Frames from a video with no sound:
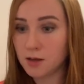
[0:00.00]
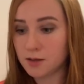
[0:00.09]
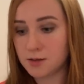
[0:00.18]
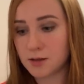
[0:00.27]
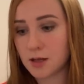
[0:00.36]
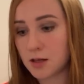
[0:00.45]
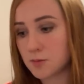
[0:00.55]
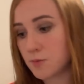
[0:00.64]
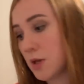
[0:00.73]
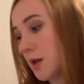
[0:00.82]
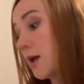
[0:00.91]
It can
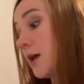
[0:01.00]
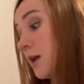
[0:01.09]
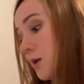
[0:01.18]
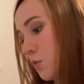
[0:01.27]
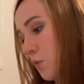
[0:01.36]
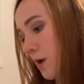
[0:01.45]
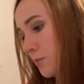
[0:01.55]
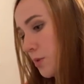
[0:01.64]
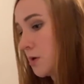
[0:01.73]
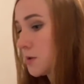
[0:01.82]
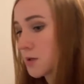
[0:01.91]
be any
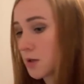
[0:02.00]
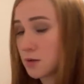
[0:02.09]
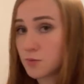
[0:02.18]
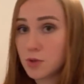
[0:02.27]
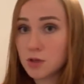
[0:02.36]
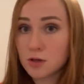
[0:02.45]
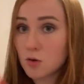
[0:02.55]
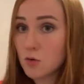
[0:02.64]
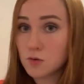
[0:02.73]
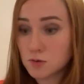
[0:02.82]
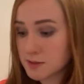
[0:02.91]
weapon. It can be
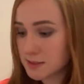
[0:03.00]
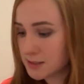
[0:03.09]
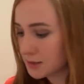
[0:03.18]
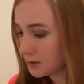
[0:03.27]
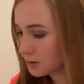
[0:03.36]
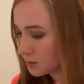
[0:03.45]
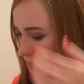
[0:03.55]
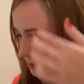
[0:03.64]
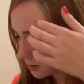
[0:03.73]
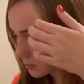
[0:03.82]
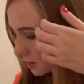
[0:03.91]
cold steel.
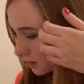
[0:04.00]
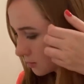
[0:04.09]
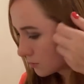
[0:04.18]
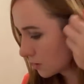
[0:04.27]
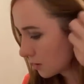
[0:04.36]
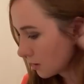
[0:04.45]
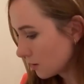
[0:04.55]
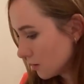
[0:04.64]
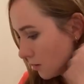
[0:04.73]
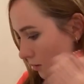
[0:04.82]
It can be